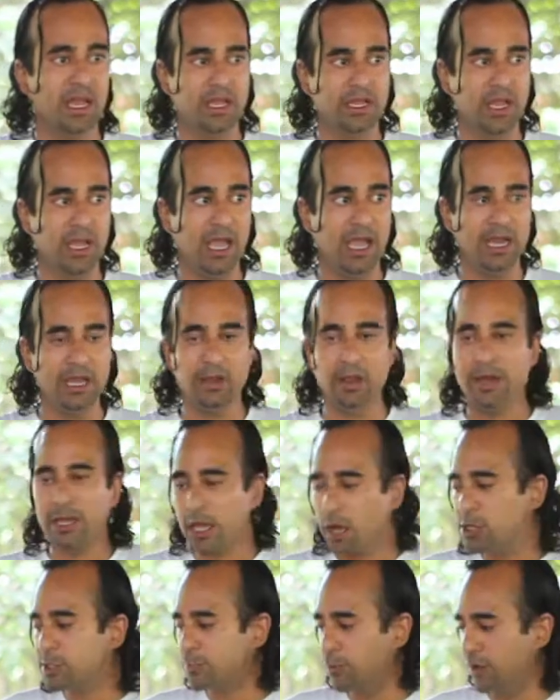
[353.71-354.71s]
Yeah, and it
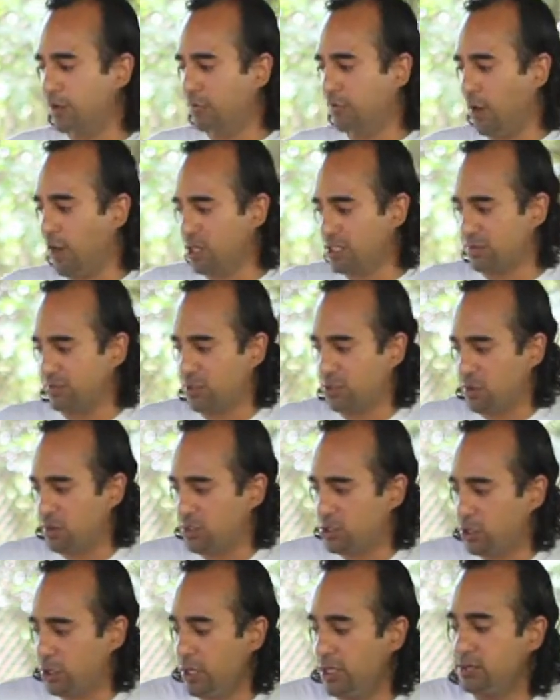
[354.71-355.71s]
goes pretty fast if you do
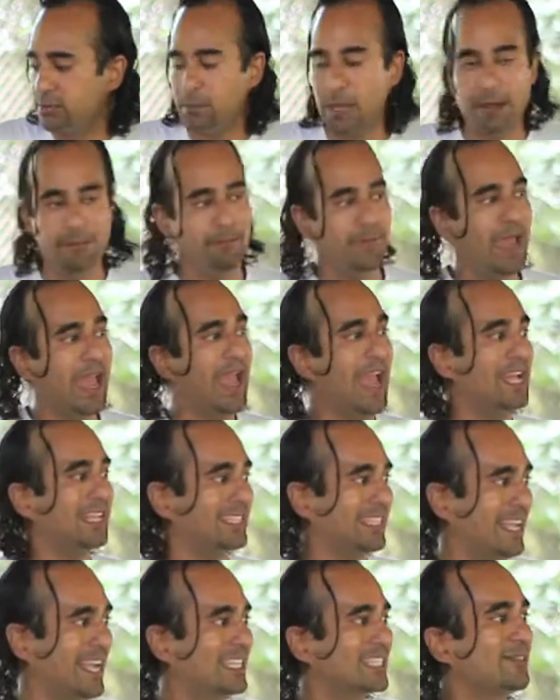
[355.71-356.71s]
it in
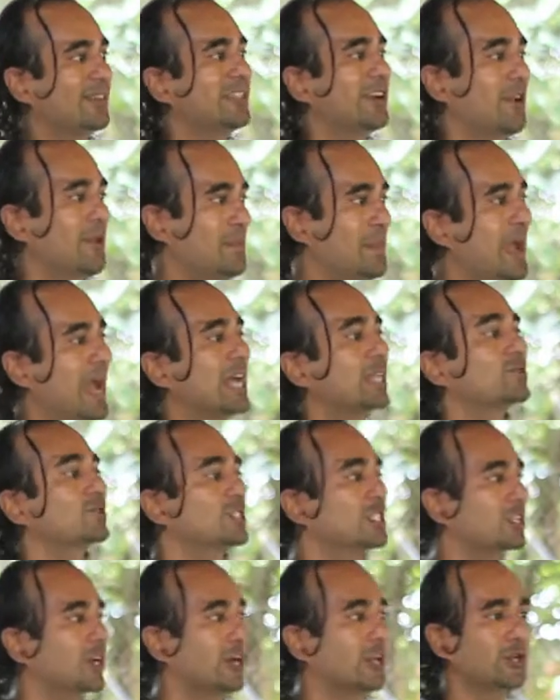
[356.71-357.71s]
pairs. It has to be done in pairs,
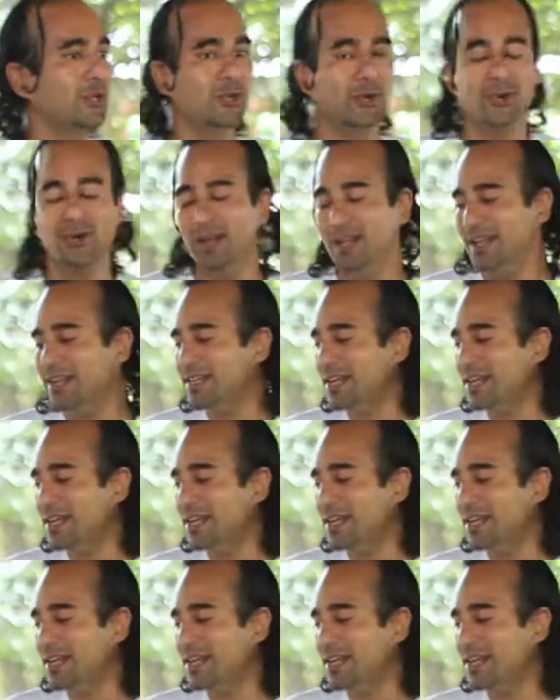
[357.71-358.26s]
which is kind of cool.